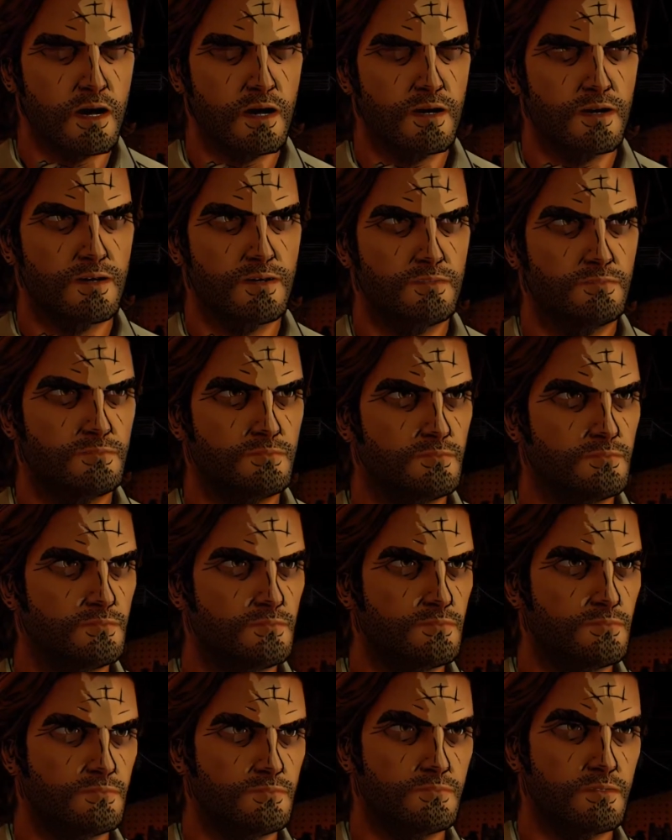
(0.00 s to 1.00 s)
on here.
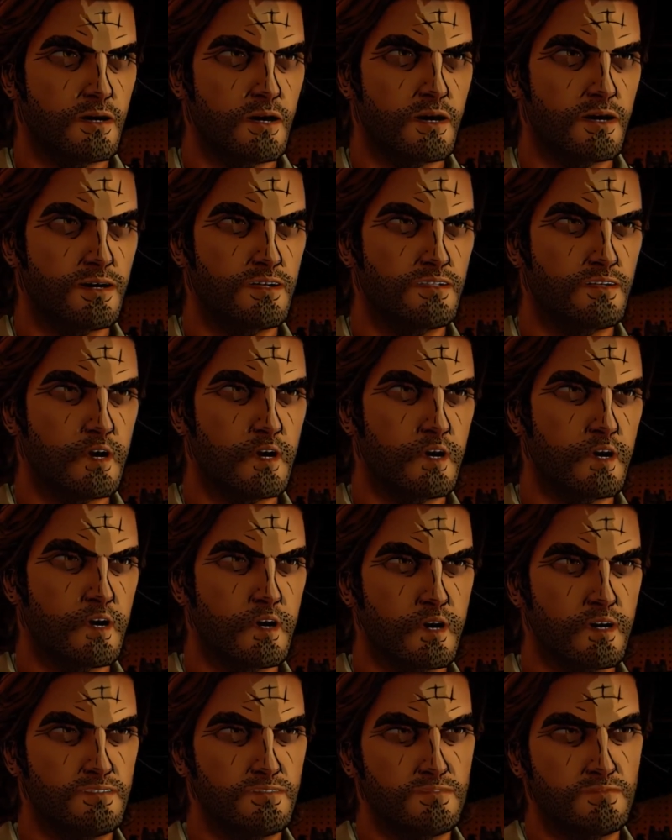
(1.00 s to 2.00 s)
You got the
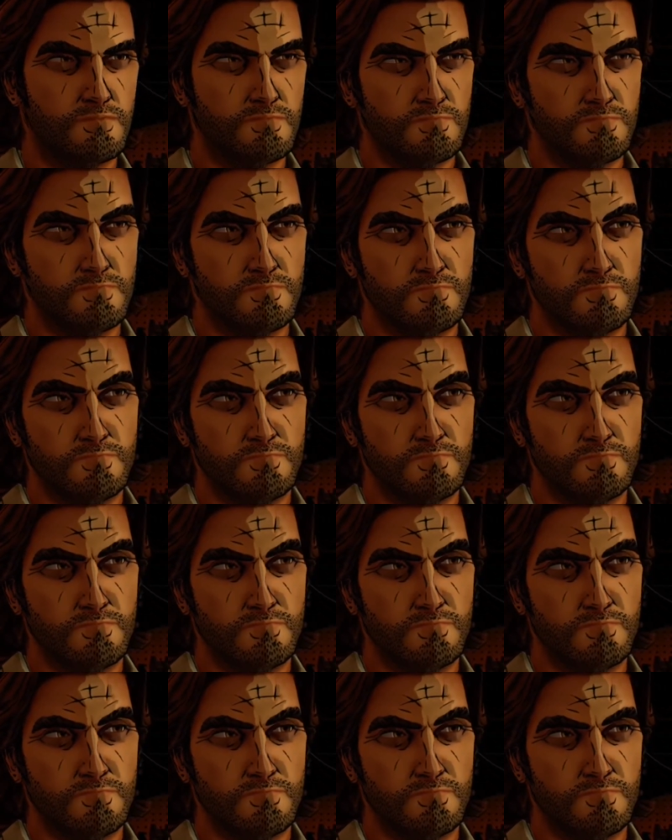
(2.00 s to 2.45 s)
loans.